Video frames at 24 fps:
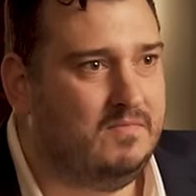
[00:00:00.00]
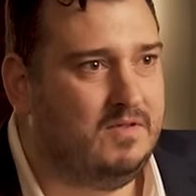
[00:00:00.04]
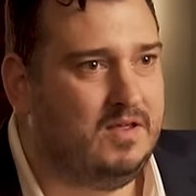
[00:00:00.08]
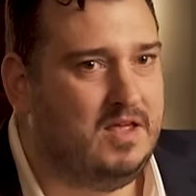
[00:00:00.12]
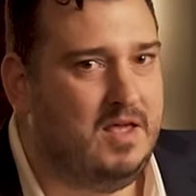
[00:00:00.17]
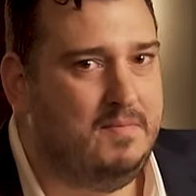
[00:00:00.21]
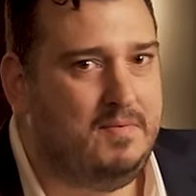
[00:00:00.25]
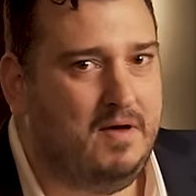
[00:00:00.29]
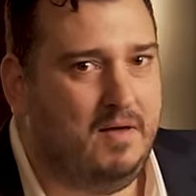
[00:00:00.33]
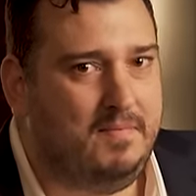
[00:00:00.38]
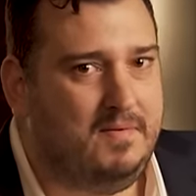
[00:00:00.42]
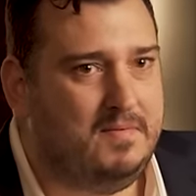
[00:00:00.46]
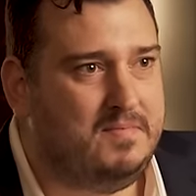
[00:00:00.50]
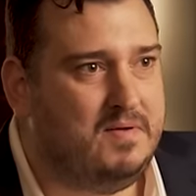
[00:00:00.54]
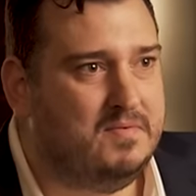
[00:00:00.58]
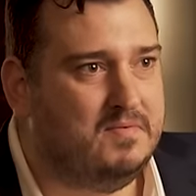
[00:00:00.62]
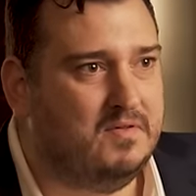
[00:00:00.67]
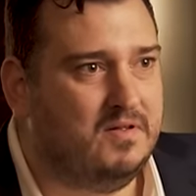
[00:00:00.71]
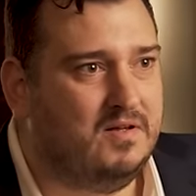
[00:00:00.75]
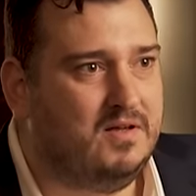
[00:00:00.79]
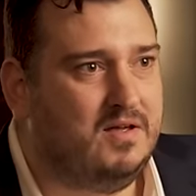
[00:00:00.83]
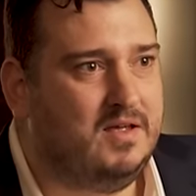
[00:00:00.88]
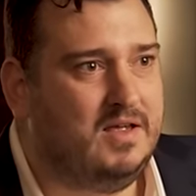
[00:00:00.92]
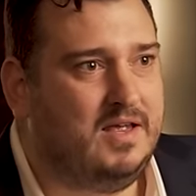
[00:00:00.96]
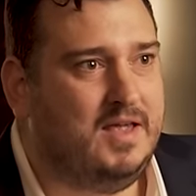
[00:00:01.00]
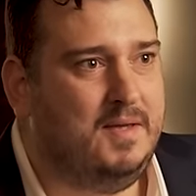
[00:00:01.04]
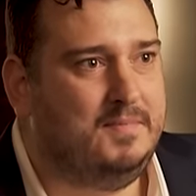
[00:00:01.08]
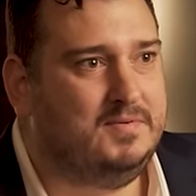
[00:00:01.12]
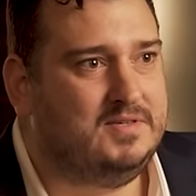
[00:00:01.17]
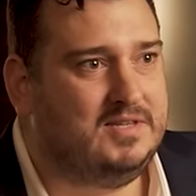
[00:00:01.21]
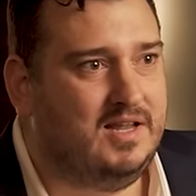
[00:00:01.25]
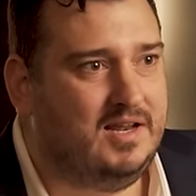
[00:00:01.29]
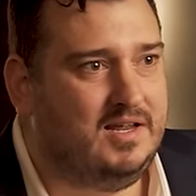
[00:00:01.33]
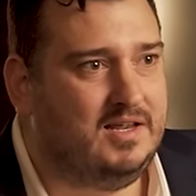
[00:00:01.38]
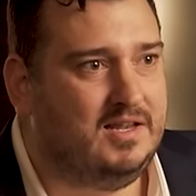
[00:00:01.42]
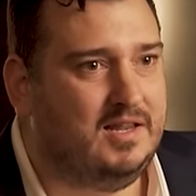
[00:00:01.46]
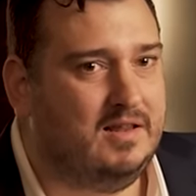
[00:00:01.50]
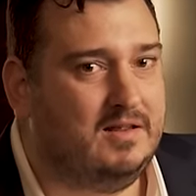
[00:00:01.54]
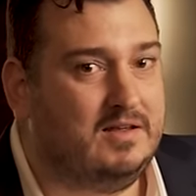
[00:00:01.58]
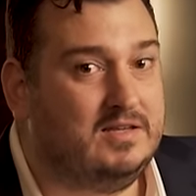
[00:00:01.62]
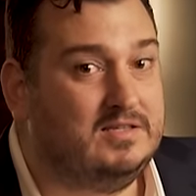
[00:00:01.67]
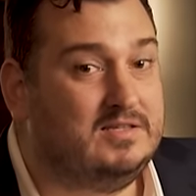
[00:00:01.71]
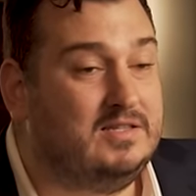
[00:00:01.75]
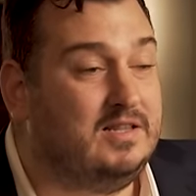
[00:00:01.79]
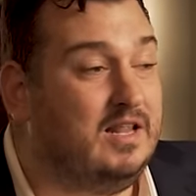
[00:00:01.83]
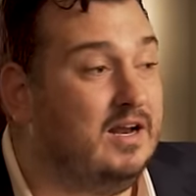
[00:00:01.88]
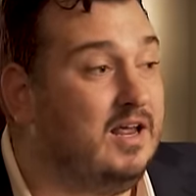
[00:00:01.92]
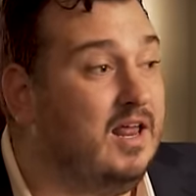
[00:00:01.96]
Keep helping people, keep selling it,
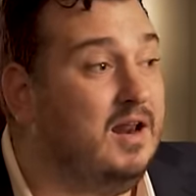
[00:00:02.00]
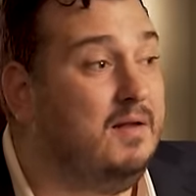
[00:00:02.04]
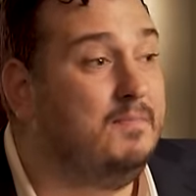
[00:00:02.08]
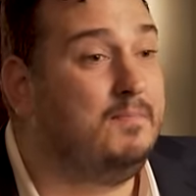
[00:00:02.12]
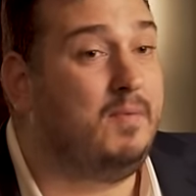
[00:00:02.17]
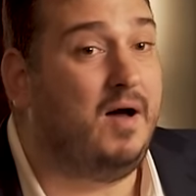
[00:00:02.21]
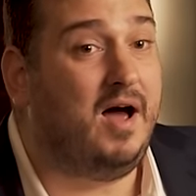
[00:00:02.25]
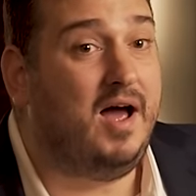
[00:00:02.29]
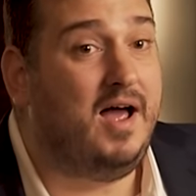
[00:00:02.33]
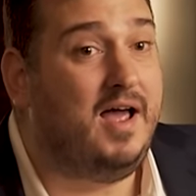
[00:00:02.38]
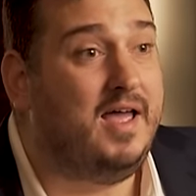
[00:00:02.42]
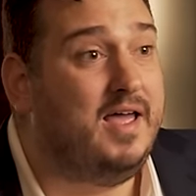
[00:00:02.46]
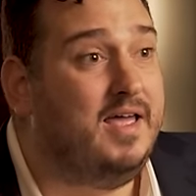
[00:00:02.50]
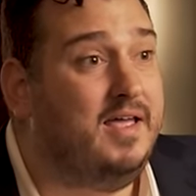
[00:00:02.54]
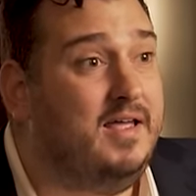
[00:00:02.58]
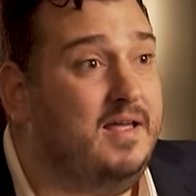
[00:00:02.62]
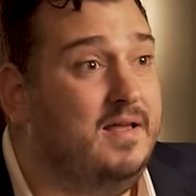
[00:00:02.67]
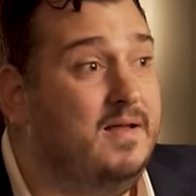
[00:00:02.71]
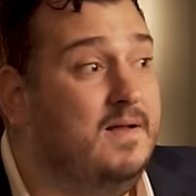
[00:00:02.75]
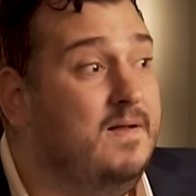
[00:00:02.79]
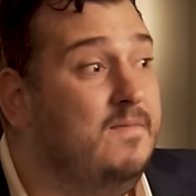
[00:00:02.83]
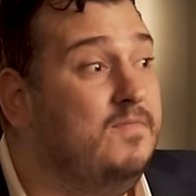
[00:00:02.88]
because they're gonna buy